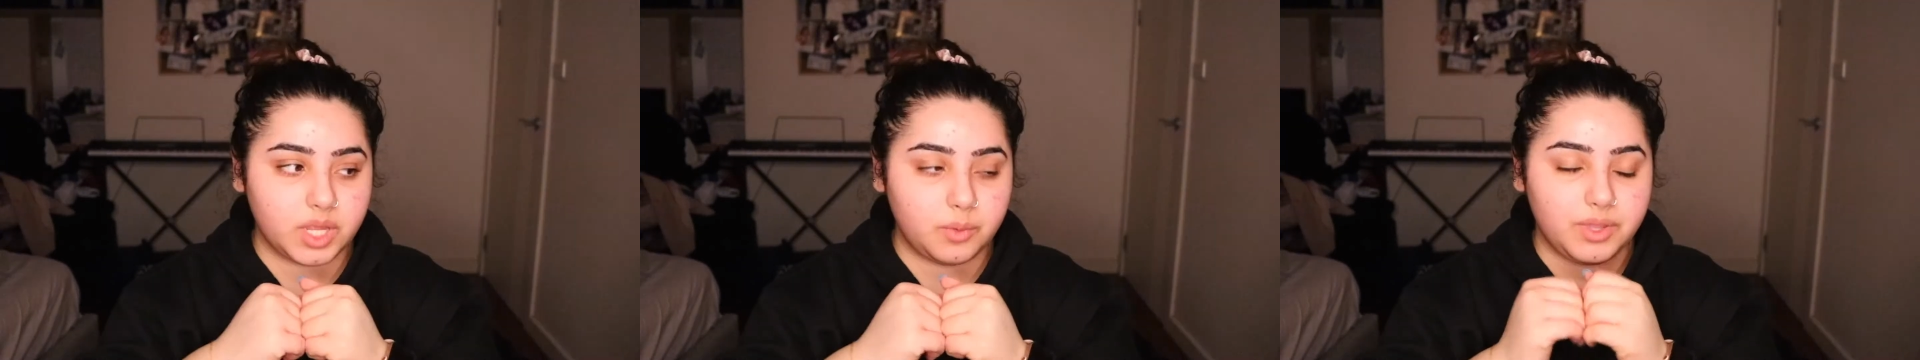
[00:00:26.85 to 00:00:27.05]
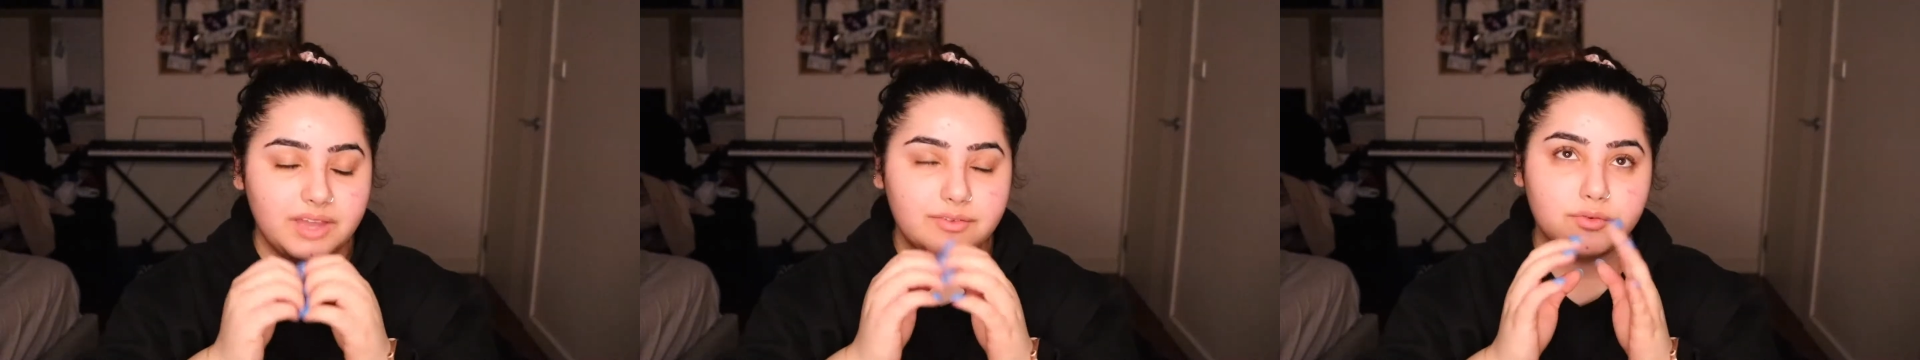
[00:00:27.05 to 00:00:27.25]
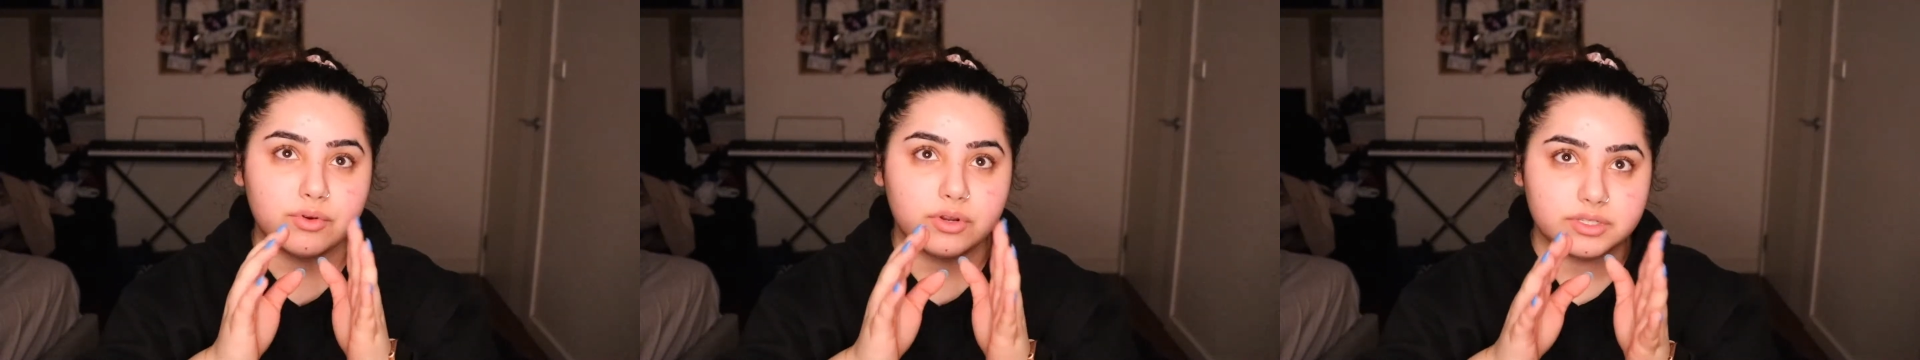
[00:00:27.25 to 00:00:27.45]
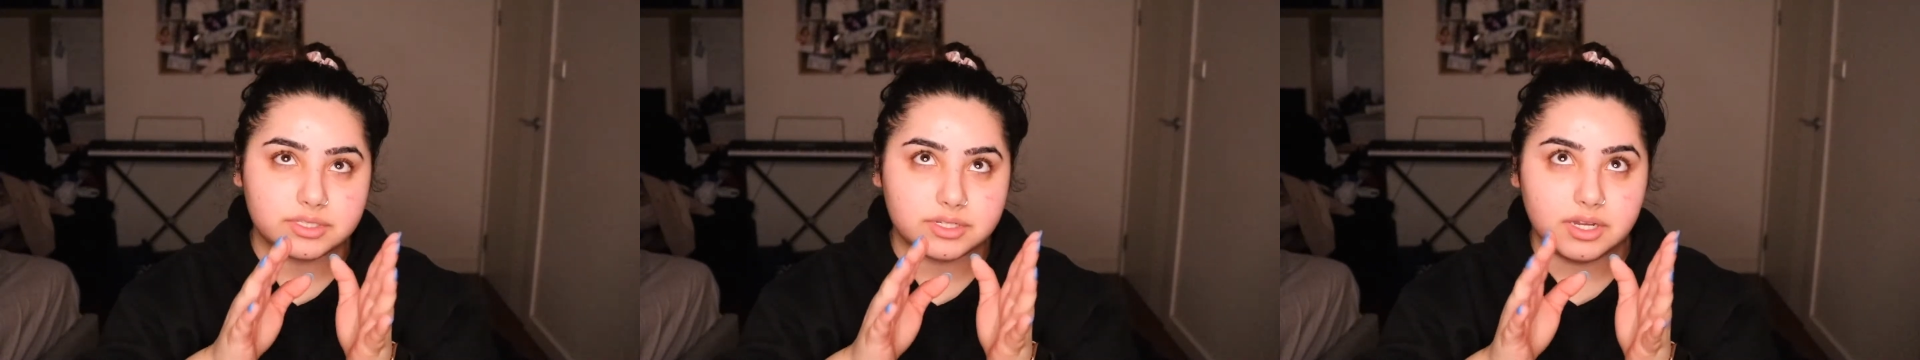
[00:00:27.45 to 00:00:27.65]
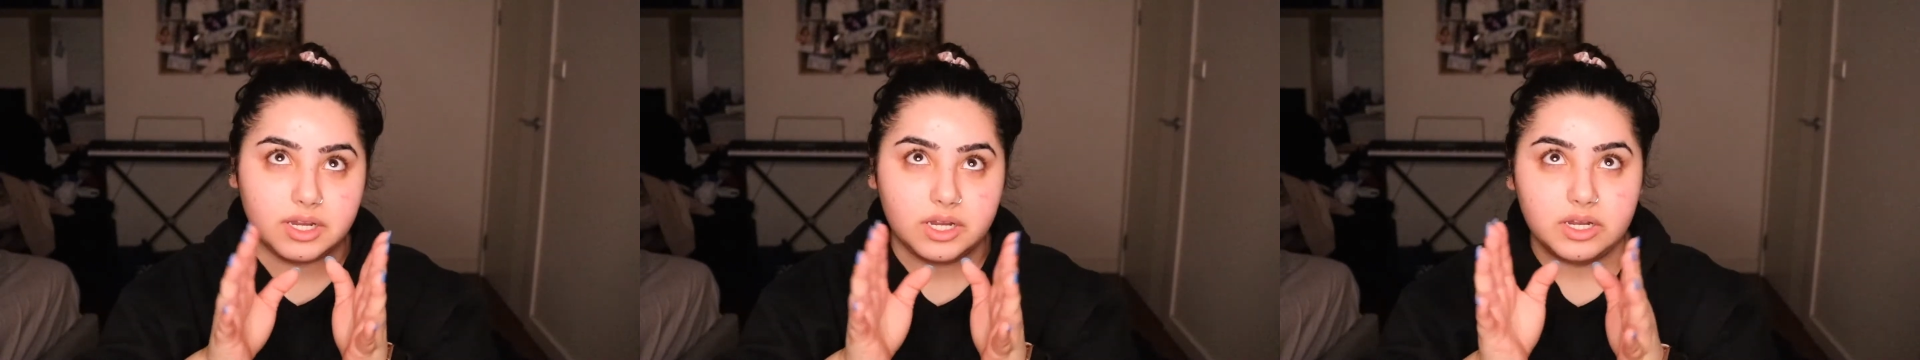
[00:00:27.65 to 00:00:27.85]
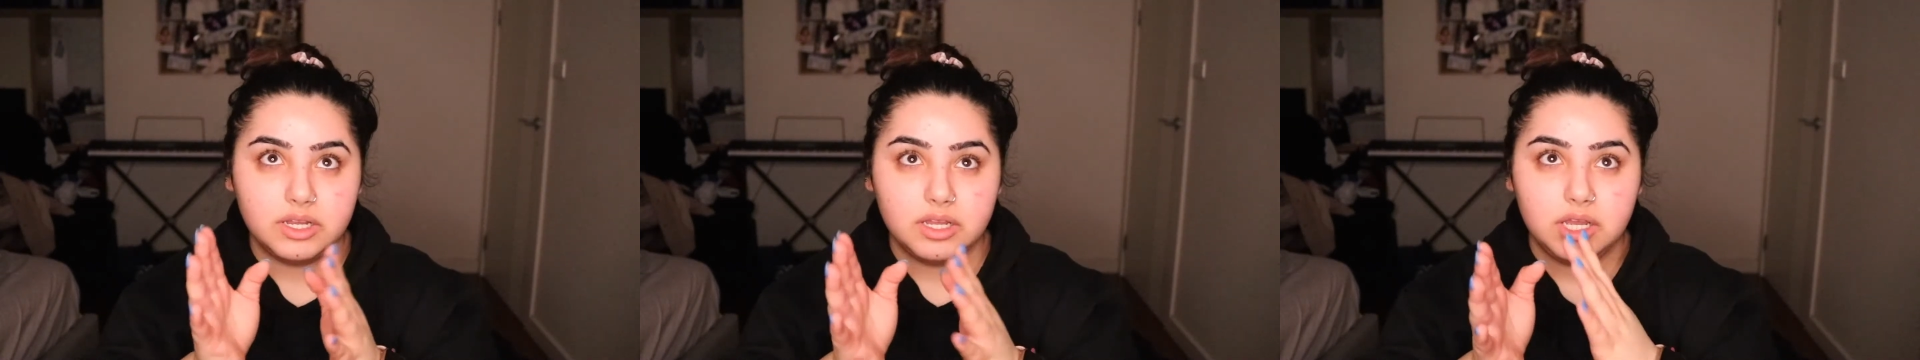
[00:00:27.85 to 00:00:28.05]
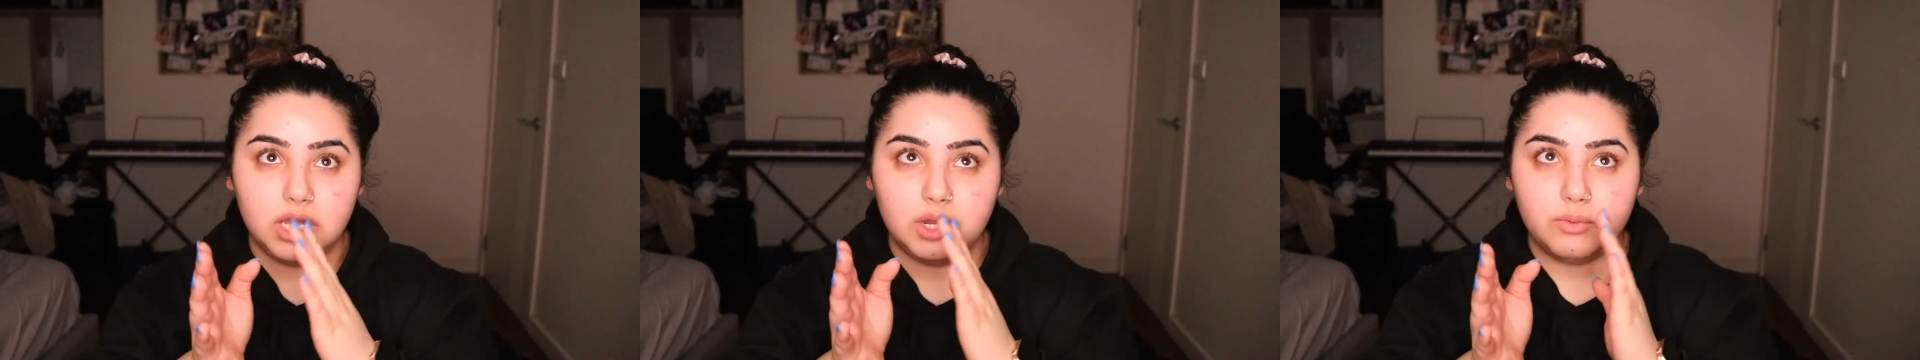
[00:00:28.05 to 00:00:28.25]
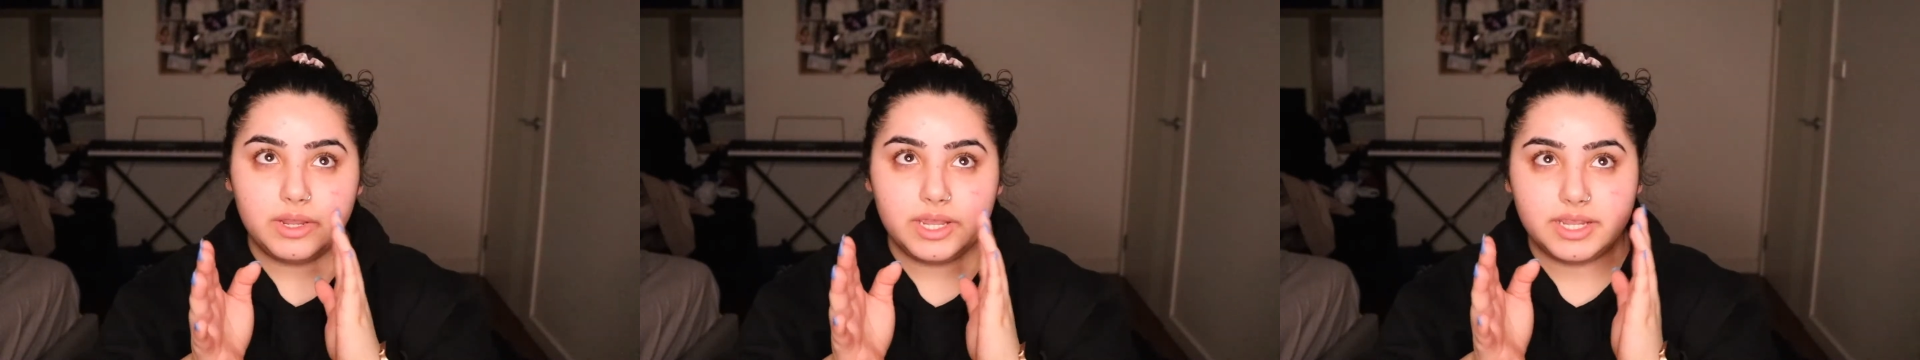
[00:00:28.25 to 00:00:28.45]
We have a roster
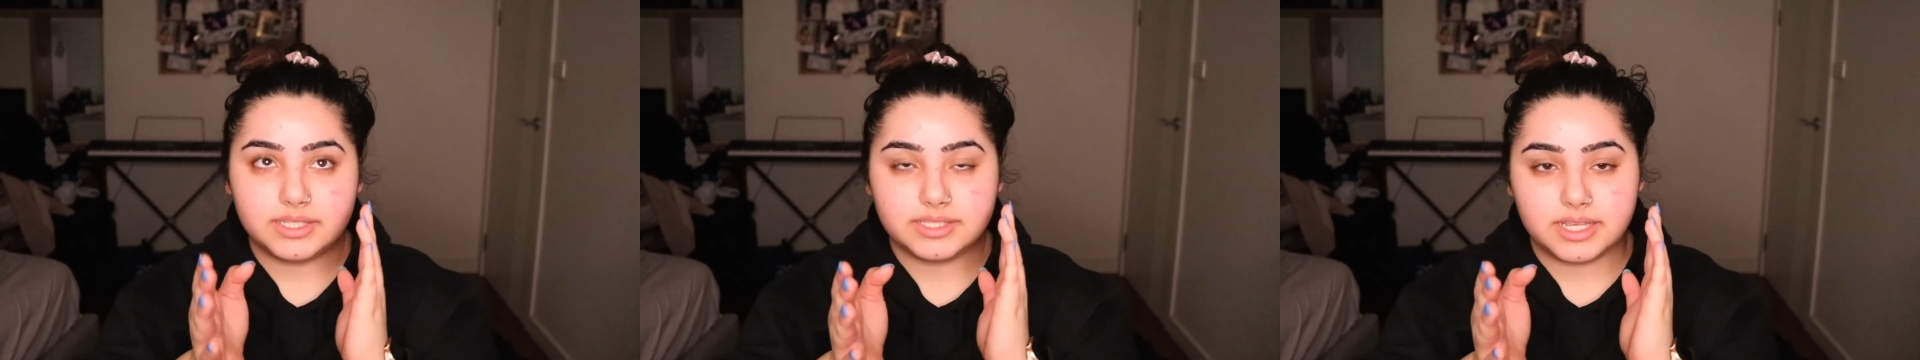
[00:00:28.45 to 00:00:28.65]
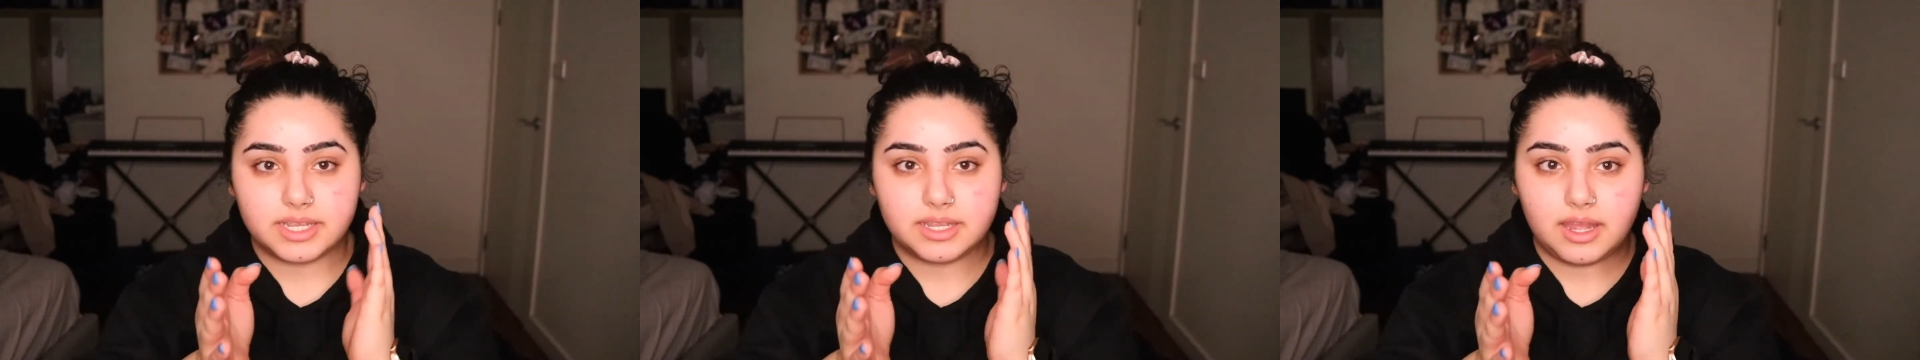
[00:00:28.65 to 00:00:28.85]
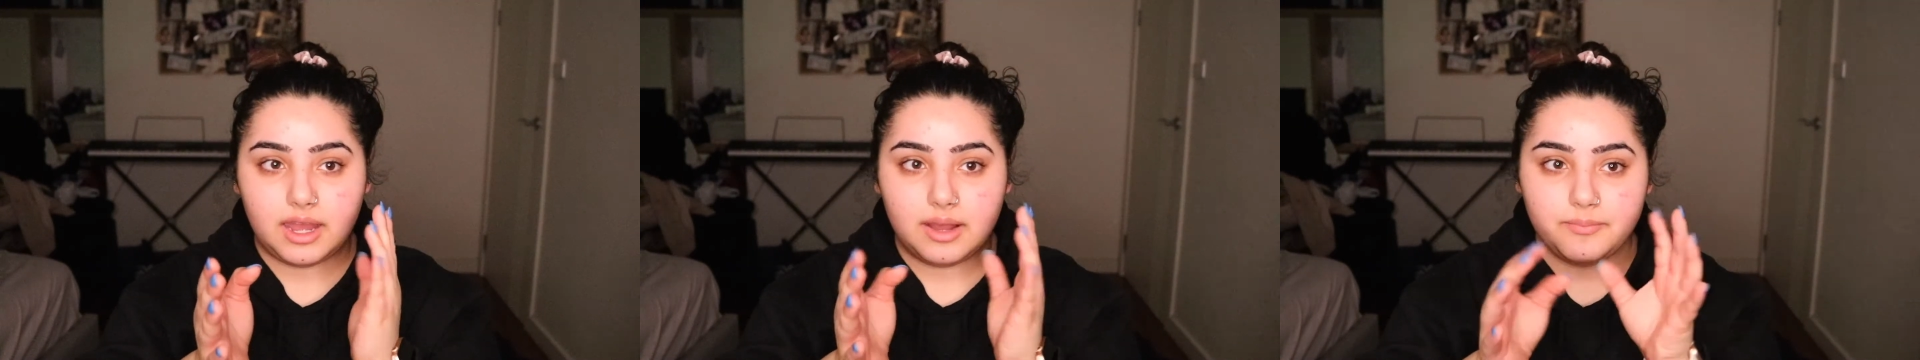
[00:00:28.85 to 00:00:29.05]
where it's like